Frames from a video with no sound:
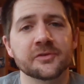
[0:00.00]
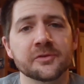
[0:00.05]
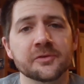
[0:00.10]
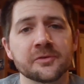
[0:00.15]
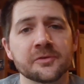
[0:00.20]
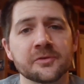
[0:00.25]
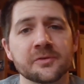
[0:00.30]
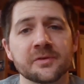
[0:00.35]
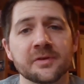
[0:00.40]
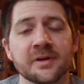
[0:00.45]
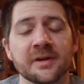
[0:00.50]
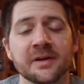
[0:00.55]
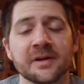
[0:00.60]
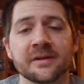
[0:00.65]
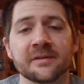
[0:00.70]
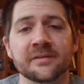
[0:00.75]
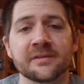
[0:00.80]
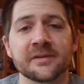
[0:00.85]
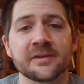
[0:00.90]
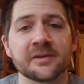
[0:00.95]
to
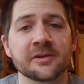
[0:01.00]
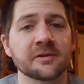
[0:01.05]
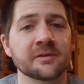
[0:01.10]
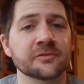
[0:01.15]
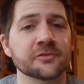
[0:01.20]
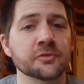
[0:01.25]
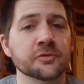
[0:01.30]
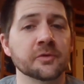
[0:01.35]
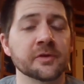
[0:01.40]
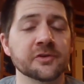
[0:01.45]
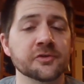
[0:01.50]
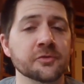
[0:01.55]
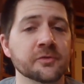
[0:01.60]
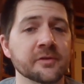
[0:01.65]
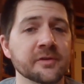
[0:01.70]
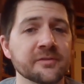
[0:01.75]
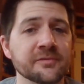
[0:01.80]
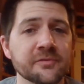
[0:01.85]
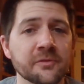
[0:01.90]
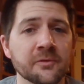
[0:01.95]
the year of
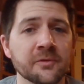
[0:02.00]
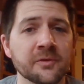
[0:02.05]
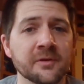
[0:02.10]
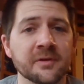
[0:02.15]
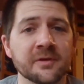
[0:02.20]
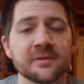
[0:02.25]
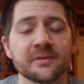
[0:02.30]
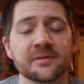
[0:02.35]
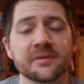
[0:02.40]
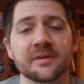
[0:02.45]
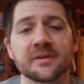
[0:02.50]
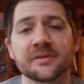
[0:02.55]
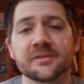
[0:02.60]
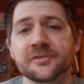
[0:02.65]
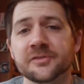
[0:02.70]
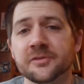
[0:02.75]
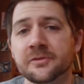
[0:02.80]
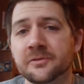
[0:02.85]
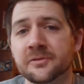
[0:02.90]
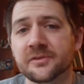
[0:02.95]
2024
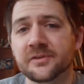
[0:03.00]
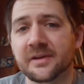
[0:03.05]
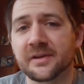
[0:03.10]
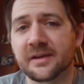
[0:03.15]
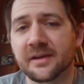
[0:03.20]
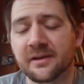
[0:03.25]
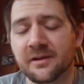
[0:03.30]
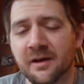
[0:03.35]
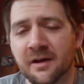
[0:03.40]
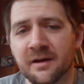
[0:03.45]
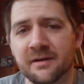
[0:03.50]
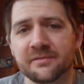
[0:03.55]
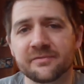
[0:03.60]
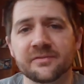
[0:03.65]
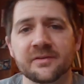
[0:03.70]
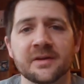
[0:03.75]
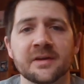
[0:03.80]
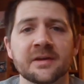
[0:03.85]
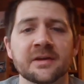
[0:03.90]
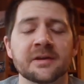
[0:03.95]
soon to kick
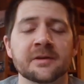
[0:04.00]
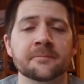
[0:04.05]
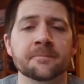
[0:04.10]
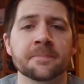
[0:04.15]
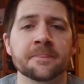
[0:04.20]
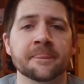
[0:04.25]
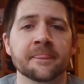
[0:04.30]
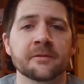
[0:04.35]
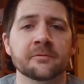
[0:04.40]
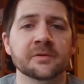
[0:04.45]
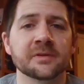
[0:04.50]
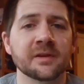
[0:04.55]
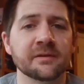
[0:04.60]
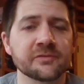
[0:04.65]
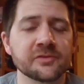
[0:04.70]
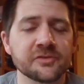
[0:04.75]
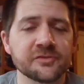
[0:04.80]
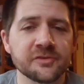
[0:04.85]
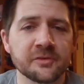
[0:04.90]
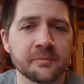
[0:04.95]
off. We
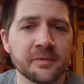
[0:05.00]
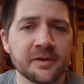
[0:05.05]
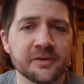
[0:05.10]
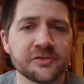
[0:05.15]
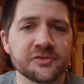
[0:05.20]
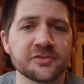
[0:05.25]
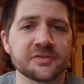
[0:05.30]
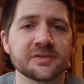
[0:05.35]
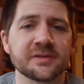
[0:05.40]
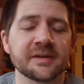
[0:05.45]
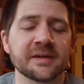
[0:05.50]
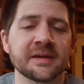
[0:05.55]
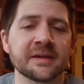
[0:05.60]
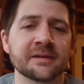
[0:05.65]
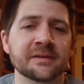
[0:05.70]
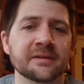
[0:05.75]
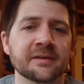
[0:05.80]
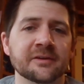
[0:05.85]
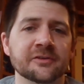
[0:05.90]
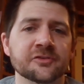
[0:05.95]
love you so much,
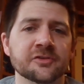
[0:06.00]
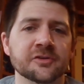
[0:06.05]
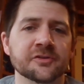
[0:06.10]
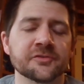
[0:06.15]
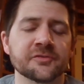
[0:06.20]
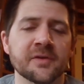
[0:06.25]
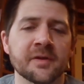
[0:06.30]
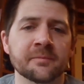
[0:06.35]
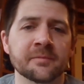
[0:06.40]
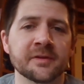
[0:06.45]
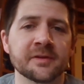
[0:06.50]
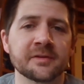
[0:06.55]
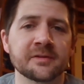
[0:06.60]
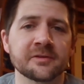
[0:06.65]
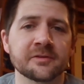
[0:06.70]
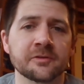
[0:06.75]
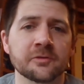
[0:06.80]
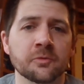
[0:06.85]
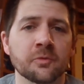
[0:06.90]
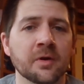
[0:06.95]
and church
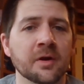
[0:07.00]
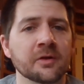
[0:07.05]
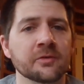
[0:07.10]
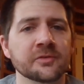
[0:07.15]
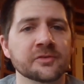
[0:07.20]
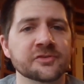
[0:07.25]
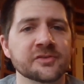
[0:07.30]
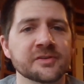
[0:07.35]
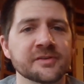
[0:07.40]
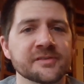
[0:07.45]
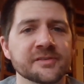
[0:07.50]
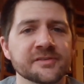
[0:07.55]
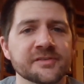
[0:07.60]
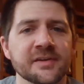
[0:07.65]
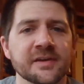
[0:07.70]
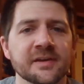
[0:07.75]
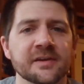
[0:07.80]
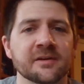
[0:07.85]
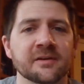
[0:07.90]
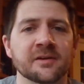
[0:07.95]
family, walk with Jesus.
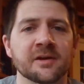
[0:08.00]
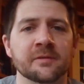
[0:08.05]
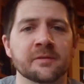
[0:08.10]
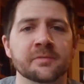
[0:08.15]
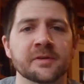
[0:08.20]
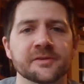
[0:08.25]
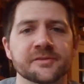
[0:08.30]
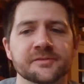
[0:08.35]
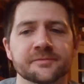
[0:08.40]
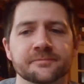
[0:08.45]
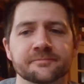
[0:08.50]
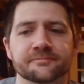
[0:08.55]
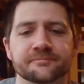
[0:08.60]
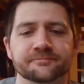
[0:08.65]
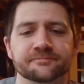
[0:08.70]
Take care. God bless.